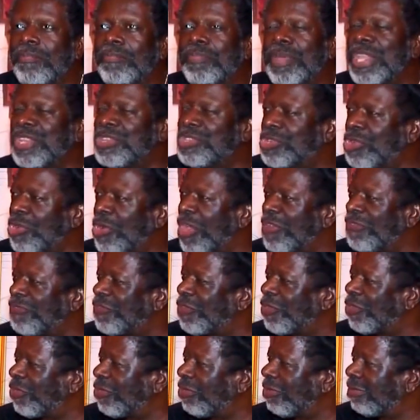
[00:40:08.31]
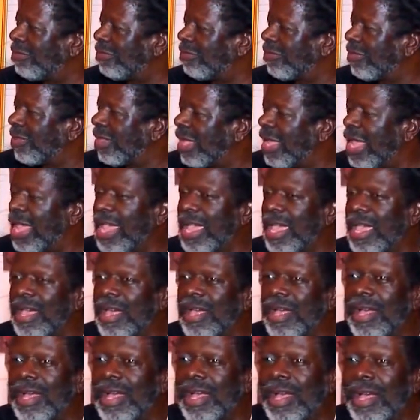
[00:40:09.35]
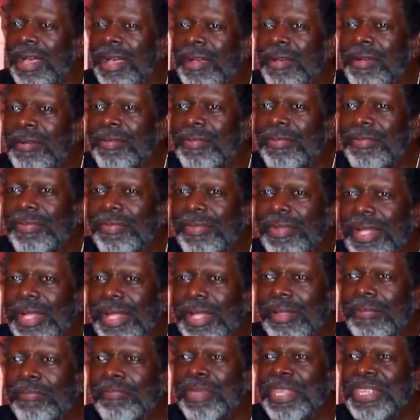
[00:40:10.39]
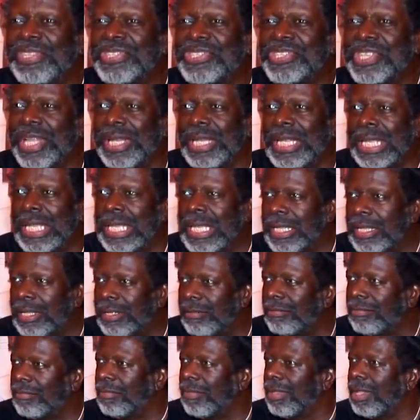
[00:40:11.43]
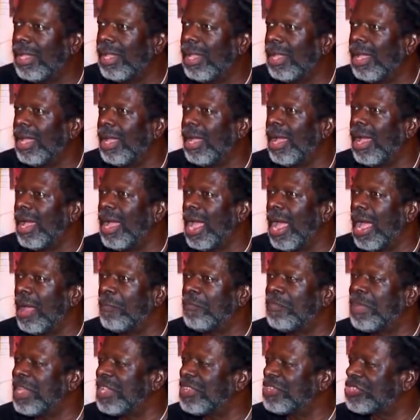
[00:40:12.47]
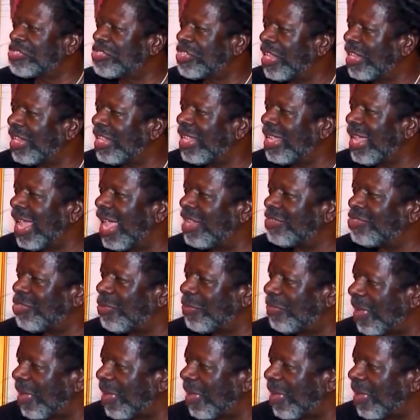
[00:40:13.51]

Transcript: Be joyful, be silly, be as silly as you